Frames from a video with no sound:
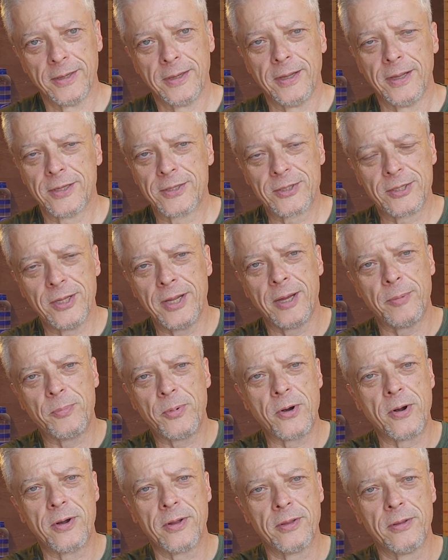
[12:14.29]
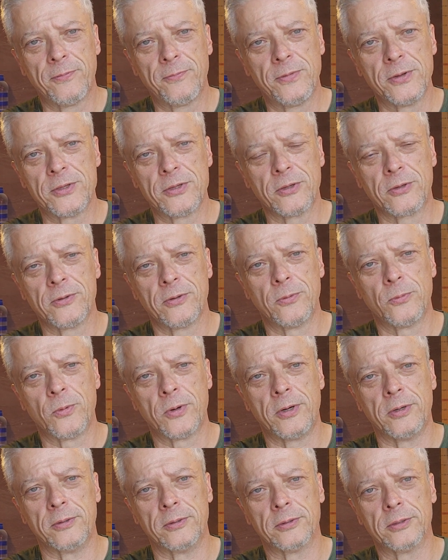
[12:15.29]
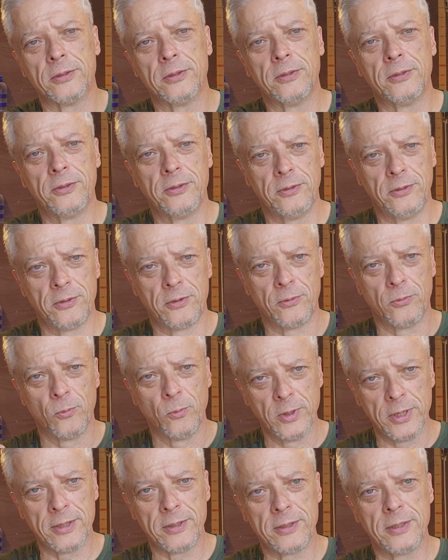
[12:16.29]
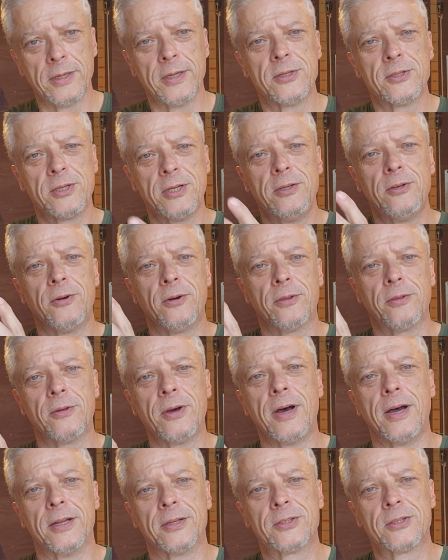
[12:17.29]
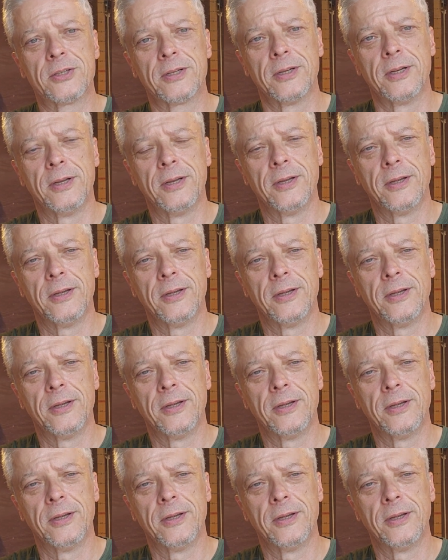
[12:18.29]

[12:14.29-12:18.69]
It's not part of the physical world. Your will is in your thoughts.